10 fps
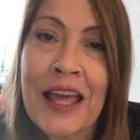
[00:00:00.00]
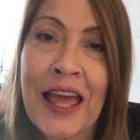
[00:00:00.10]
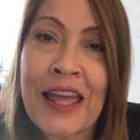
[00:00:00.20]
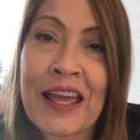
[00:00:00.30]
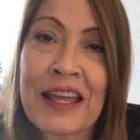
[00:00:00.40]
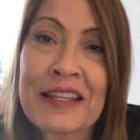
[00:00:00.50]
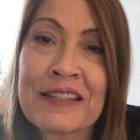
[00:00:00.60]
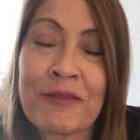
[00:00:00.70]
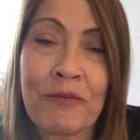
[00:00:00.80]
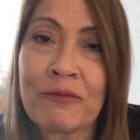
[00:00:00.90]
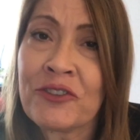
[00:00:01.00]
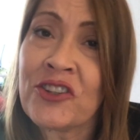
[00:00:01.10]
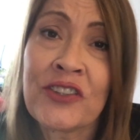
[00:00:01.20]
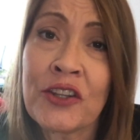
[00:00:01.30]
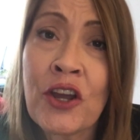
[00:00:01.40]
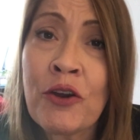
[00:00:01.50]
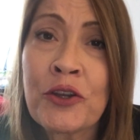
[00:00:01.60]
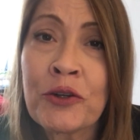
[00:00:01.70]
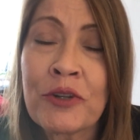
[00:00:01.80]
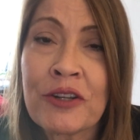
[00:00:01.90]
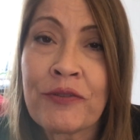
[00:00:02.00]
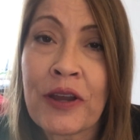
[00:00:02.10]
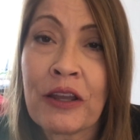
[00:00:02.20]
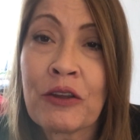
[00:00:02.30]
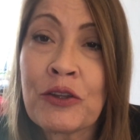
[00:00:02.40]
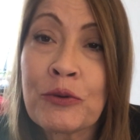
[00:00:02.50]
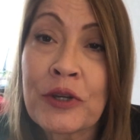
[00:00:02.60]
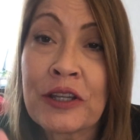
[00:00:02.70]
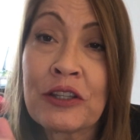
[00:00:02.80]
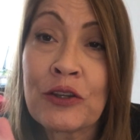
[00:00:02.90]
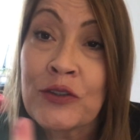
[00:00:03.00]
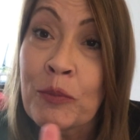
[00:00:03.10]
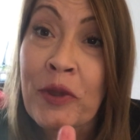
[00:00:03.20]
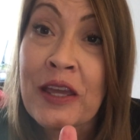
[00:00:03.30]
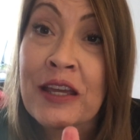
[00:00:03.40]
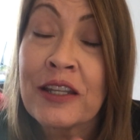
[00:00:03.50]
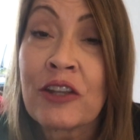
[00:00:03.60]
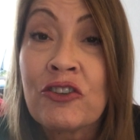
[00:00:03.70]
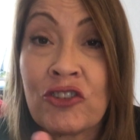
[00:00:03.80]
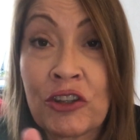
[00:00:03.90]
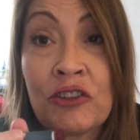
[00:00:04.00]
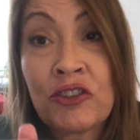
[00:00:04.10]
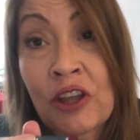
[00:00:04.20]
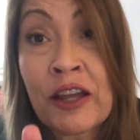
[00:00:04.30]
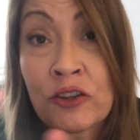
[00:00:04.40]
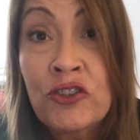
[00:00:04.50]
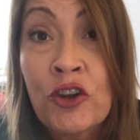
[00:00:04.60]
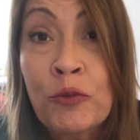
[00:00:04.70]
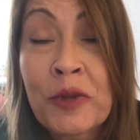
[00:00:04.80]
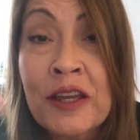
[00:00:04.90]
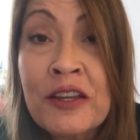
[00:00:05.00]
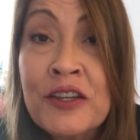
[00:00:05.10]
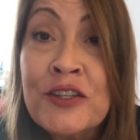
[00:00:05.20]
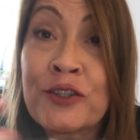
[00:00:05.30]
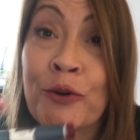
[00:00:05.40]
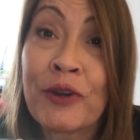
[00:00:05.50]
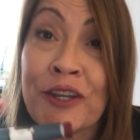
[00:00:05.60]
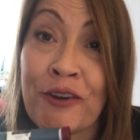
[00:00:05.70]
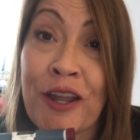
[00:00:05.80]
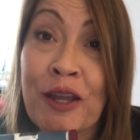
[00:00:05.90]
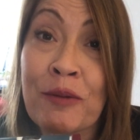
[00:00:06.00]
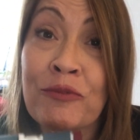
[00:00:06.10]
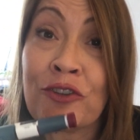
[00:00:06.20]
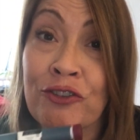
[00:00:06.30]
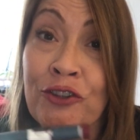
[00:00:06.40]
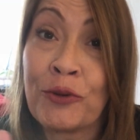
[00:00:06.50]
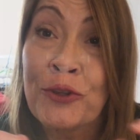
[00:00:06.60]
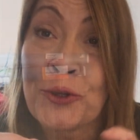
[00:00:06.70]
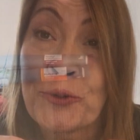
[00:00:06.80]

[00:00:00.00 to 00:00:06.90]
And she said, no, you don't need a vial, you can use a pen. And she had to show me, so here I am to show you.